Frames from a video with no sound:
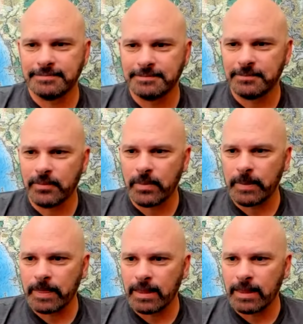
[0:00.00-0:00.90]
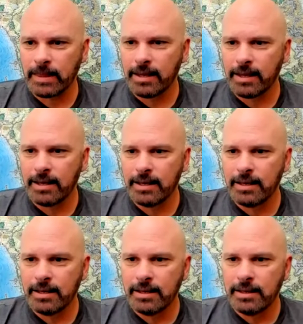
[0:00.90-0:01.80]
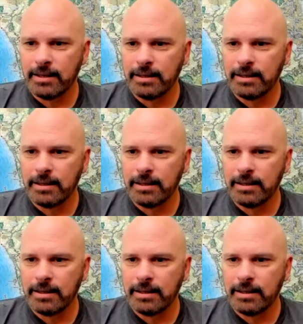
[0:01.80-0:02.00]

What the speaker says: Nobody speaks.